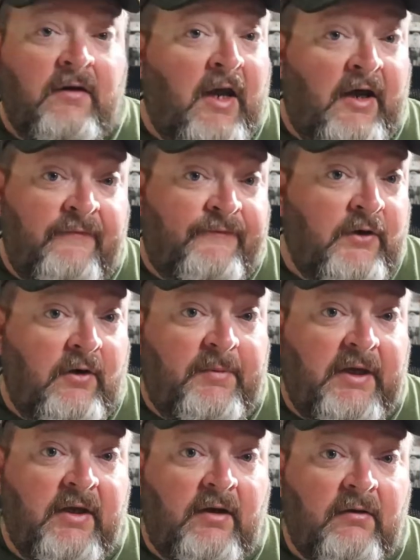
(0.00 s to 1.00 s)
Now, if you're a
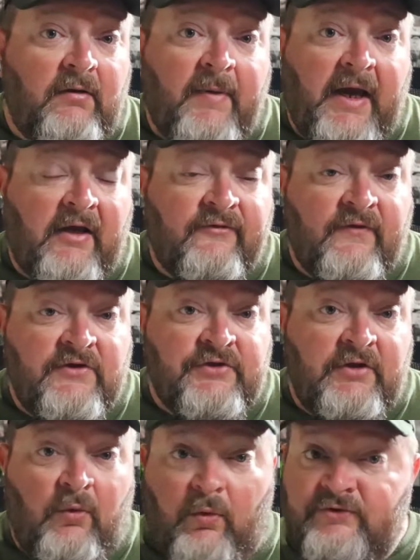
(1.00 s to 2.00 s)
beginner to bass
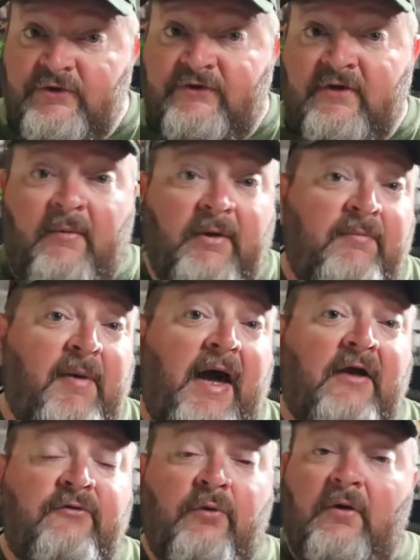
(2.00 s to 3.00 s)
fishing or just coming
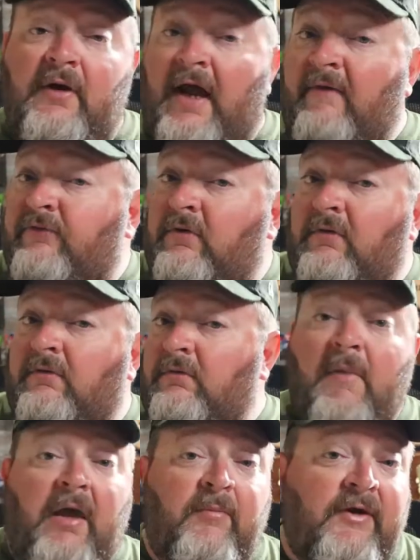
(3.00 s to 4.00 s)
back to it after
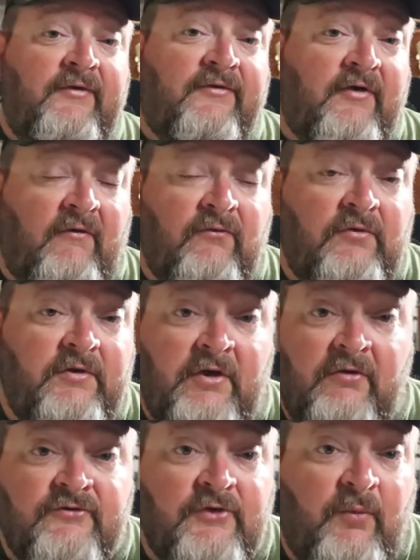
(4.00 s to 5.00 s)
maybe several
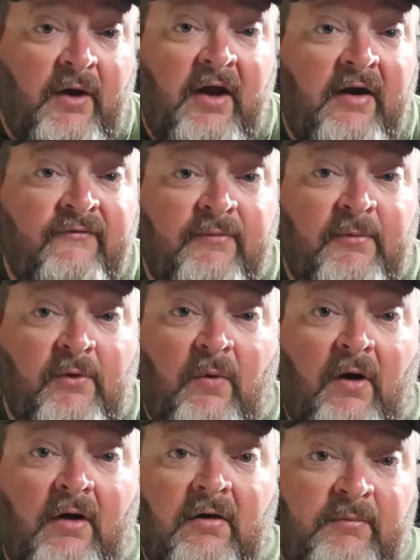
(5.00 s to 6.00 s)
years away from the
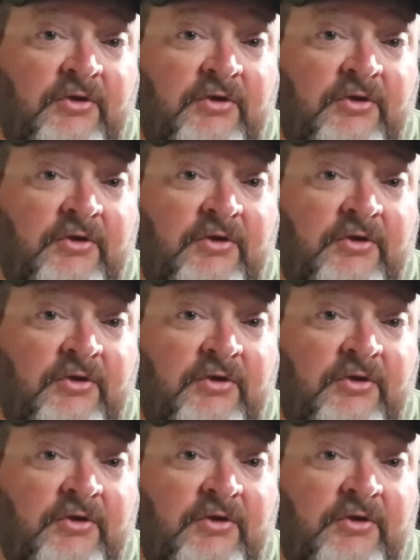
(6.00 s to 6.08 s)
water,